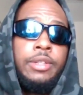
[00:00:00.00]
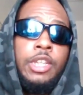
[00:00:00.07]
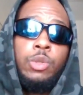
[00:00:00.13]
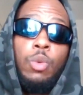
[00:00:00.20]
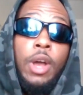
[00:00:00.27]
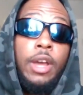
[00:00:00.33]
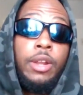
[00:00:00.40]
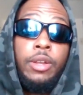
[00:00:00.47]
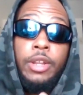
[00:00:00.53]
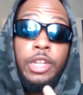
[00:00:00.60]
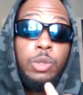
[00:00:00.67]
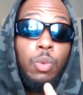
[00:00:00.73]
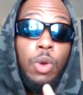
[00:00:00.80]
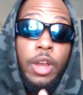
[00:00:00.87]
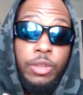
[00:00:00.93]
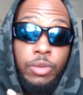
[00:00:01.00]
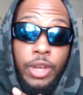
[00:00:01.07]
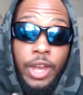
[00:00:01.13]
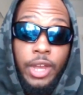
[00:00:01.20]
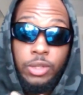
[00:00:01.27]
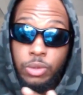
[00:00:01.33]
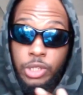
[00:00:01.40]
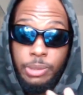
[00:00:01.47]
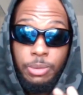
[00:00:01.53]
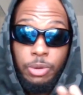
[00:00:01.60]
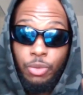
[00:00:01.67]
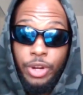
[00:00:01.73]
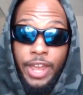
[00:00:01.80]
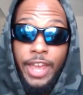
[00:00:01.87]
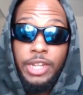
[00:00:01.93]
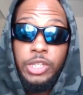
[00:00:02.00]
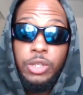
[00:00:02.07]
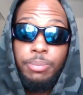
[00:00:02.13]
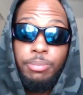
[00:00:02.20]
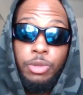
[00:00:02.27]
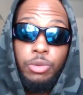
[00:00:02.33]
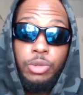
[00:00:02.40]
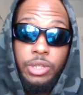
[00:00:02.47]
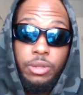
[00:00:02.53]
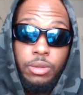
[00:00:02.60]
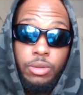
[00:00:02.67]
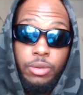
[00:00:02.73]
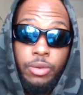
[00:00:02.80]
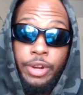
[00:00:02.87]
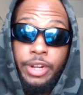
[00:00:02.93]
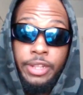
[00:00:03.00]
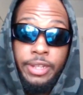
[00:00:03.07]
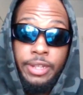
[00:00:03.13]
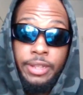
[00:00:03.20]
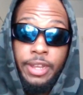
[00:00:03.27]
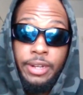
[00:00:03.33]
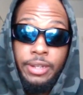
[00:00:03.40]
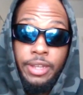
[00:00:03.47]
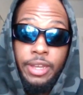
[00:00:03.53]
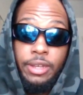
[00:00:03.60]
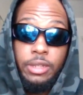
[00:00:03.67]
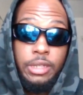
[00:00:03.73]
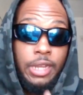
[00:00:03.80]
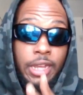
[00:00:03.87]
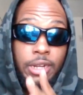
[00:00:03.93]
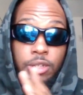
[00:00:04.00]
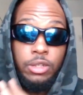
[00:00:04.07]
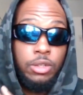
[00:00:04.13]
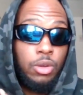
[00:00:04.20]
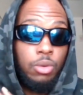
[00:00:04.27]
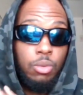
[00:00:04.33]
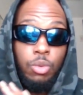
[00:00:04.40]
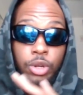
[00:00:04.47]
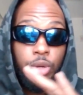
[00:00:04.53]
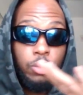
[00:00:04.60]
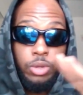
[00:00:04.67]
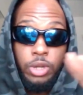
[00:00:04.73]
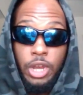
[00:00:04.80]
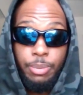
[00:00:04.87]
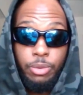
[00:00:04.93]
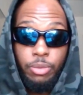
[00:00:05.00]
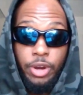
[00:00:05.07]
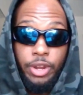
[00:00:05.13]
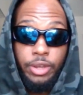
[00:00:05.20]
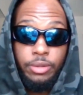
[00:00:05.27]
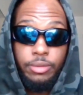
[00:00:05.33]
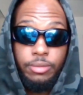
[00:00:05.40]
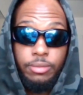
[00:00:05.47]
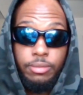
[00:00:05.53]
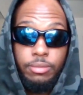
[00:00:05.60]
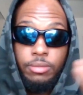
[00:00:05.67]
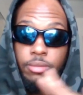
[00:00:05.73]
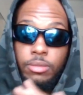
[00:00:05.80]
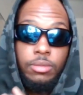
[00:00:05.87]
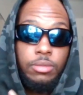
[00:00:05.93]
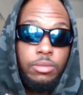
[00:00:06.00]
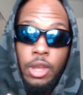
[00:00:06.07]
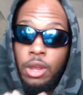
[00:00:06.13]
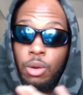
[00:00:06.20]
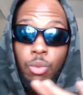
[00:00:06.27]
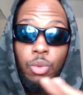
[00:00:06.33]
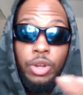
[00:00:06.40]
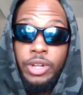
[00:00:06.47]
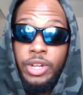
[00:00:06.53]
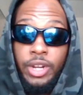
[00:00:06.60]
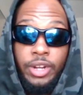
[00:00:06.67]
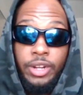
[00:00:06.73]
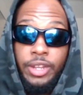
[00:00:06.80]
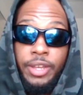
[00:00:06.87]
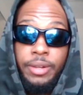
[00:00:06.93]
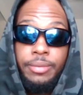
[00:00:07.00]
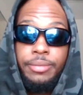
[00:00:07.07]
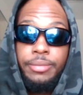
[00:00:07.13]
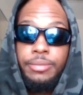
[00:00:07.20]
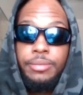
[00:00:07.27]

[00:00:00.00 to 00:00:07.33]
that's why you guys don't see me react to music or anything like that, because I just don't want no copyright. I don't want none of that.